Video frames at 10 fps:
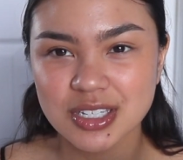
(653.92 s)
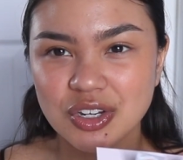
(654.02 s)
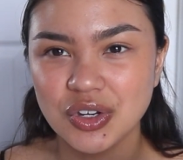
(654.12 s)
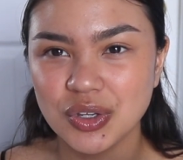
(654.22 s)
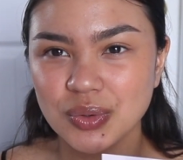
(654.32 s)
like
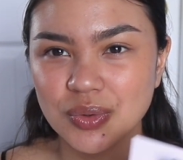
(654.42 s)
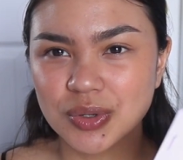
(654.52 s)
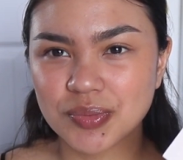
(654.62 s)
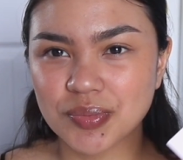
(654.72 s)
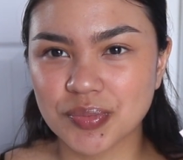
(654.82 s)

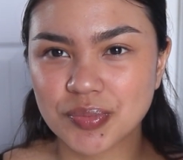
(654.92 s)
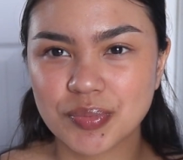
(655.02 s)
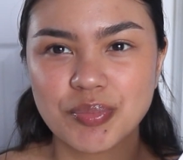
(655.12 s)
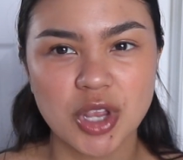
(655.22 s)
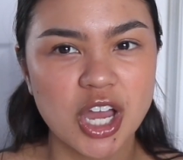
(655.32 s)
nude
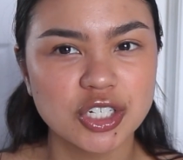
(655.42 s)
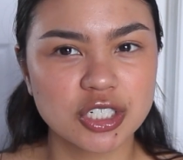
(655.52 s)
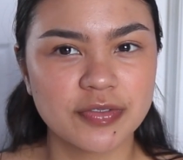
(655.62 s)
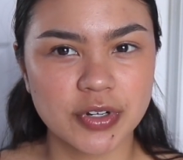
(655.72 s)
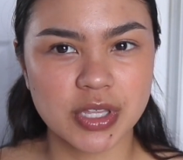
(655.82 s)

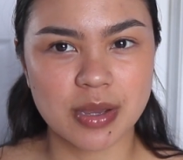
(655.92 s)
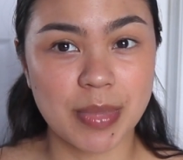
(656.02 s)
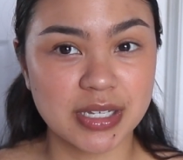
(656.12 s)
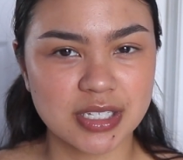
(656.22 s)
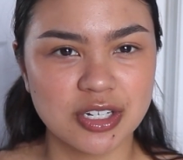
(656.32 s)
blush for like
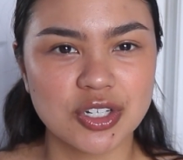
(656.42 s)
my skin